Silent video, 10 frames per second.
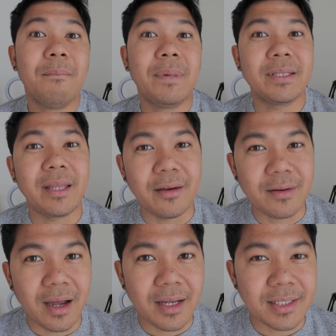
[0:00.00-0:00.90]
But here
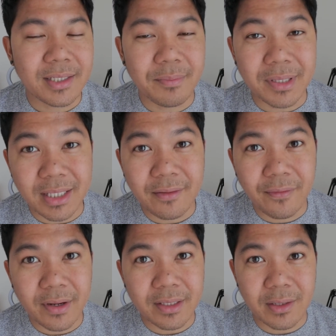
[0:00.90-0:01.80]
guys, it's a bit
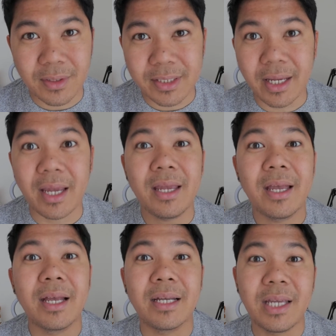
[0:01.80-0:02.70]
different. They will say,
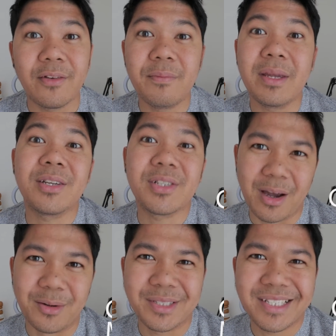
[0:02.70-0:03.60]
give me a
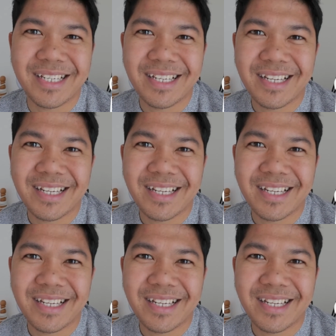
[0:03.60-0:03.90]
shout.